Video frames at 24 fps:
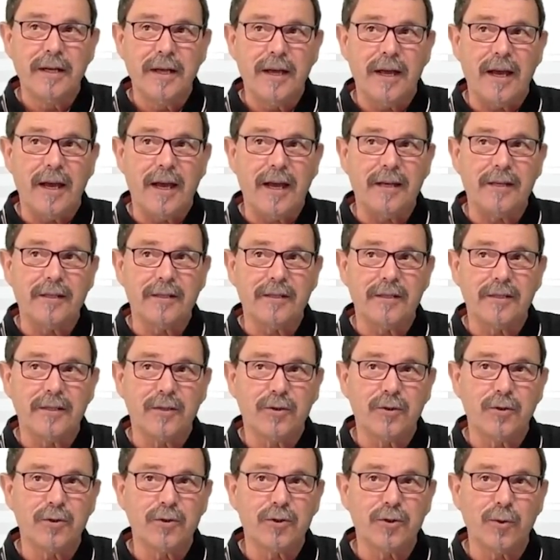and
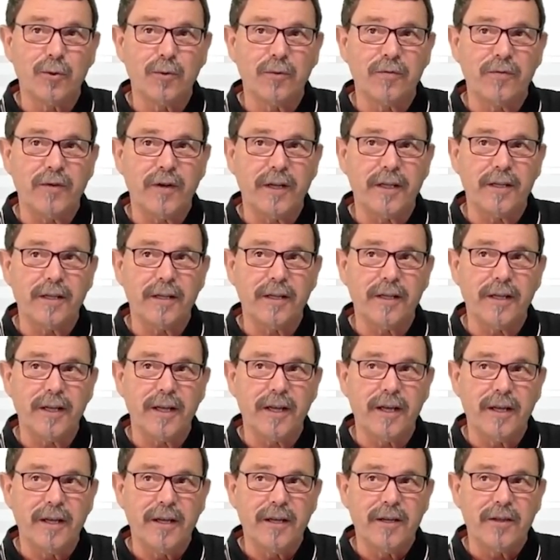control finally
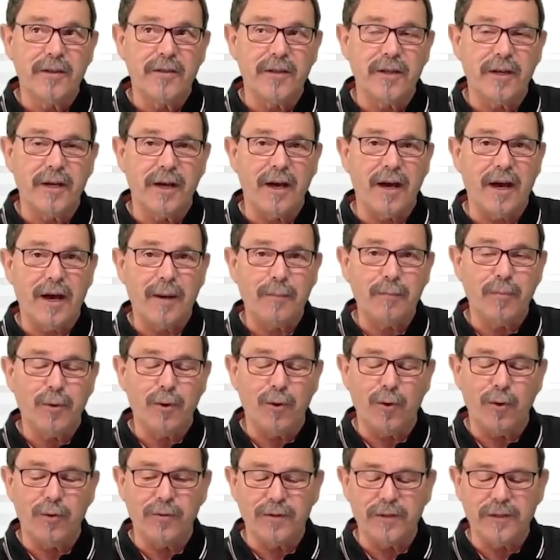the up
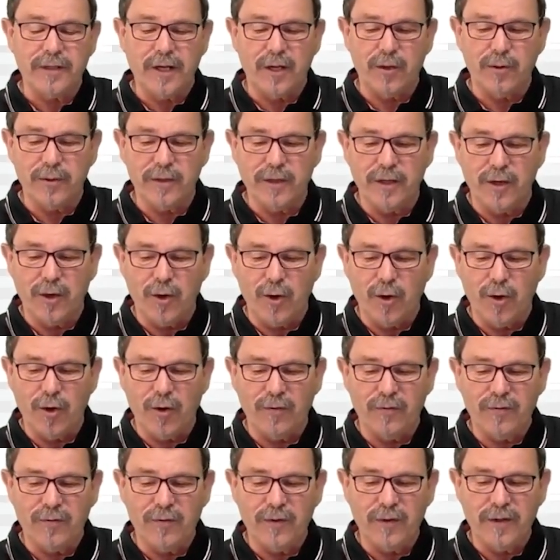or the down
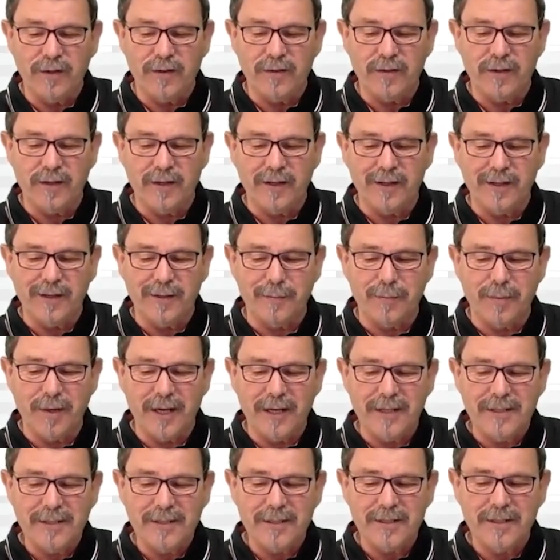of the
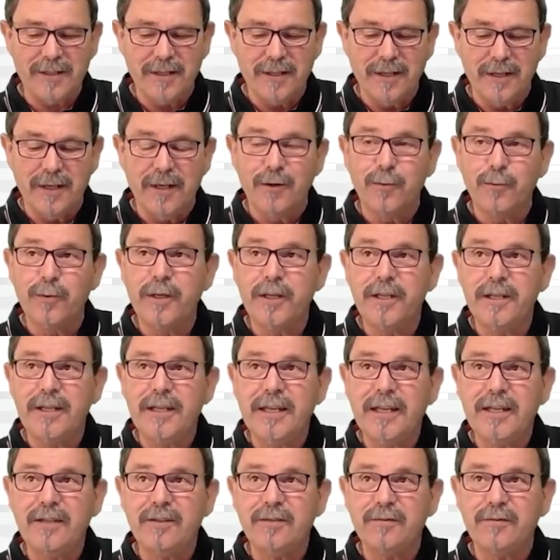blinds. We
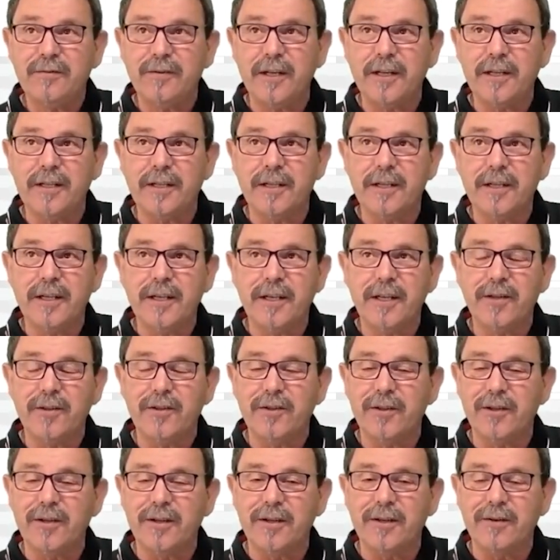need finally
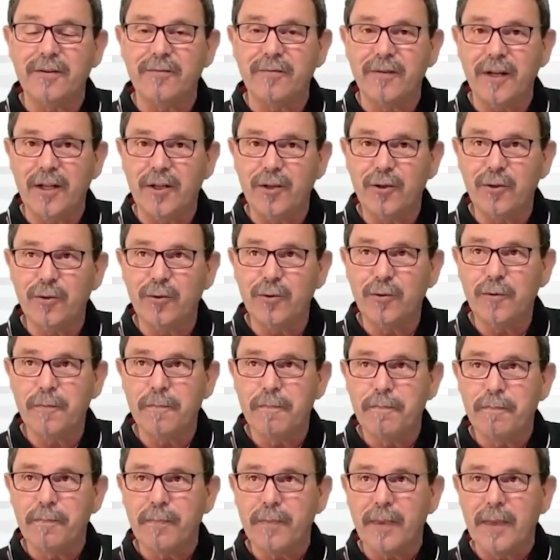the value,
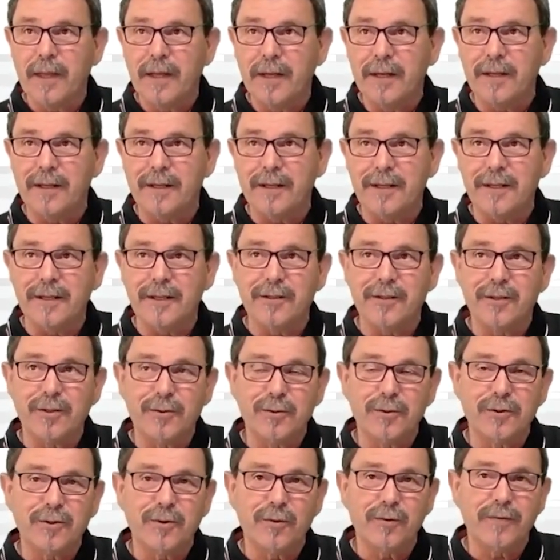the
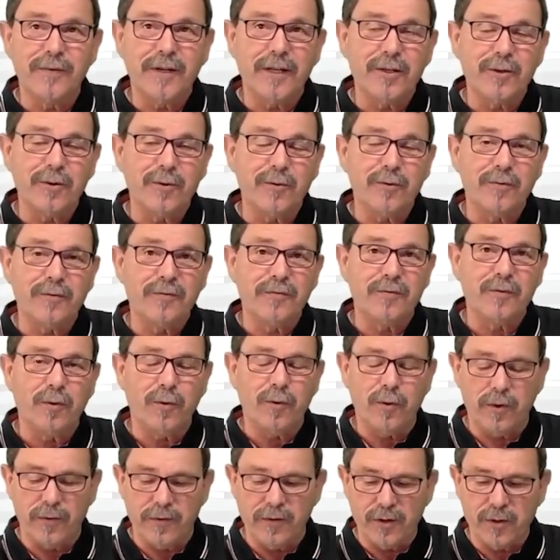control value
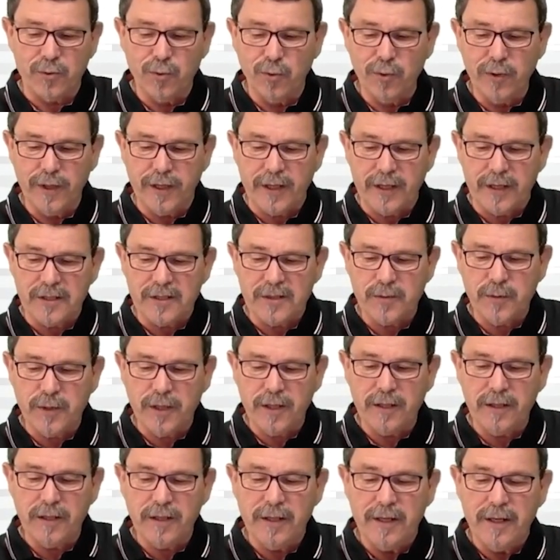for the cooling as
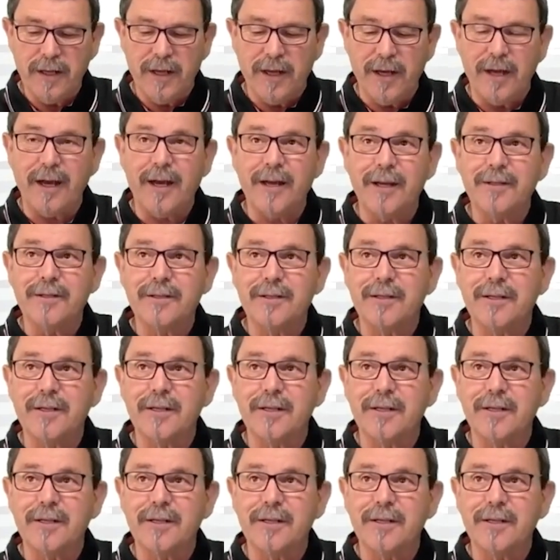well, and